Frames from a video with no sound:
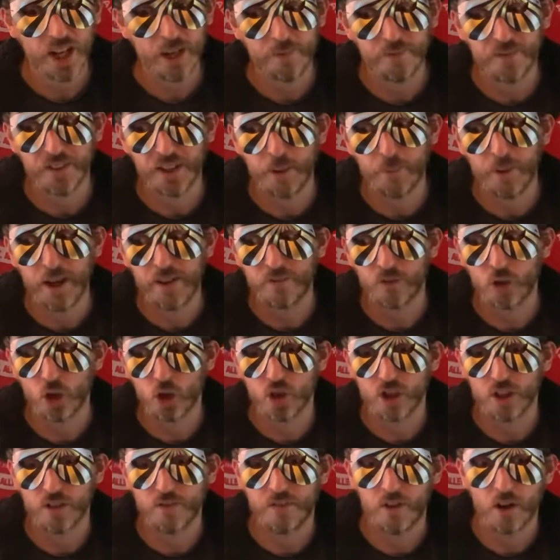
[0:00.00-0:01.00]
be a shame for them, having
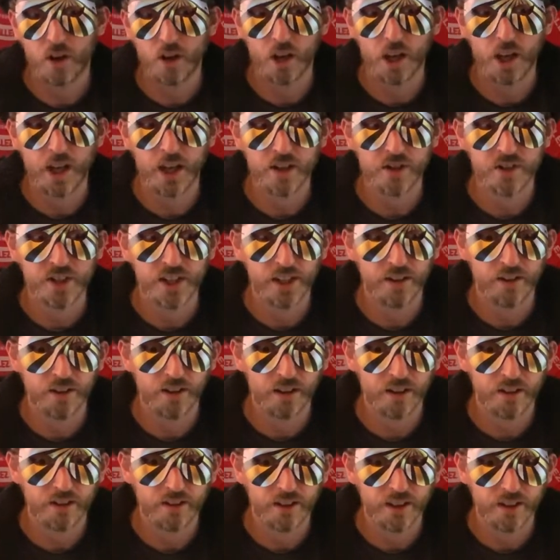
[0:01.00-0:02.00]
got to the final last
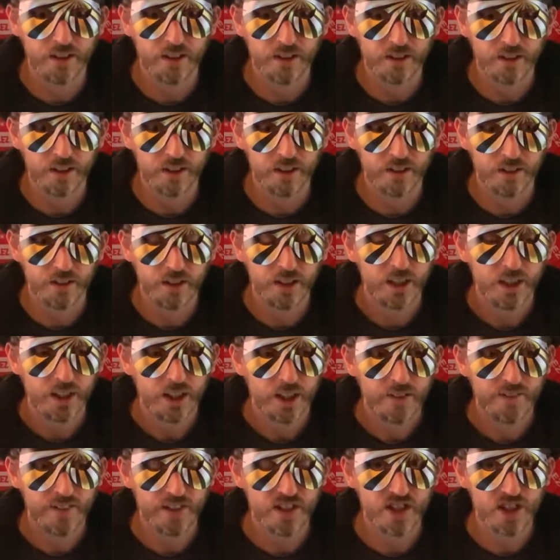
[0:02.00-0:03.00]
year. I think that
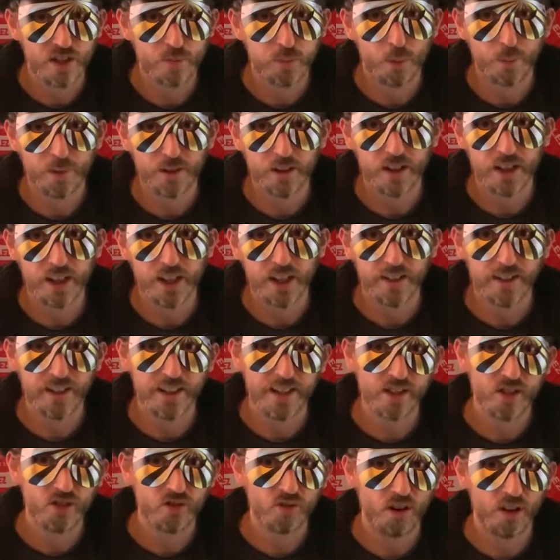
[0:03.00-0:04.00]
this is probably the year
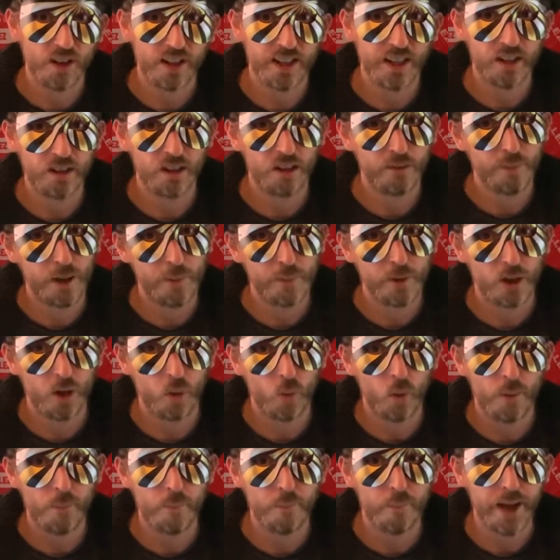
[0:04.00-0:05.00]
they need to try and kick on, maybe
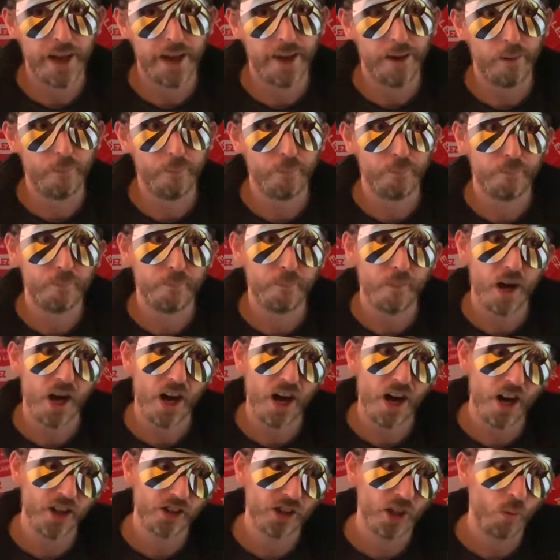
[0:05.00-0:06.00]
go one better.
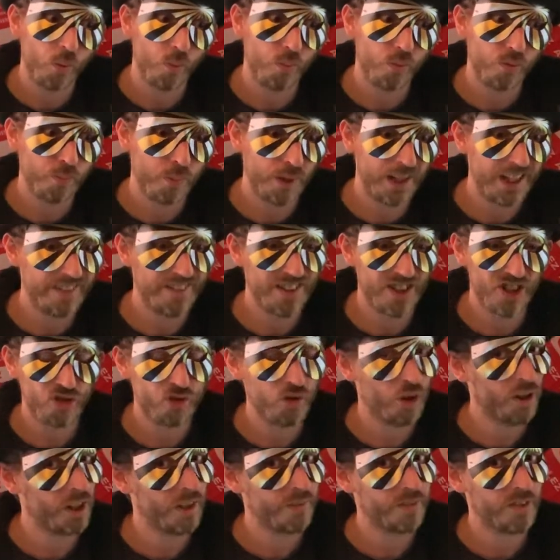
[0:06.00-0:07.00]
I don't believe they're
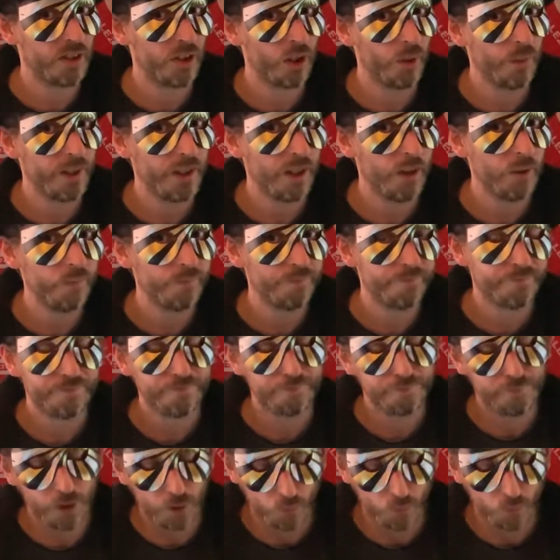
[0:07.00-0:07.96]
strong enough to do it though,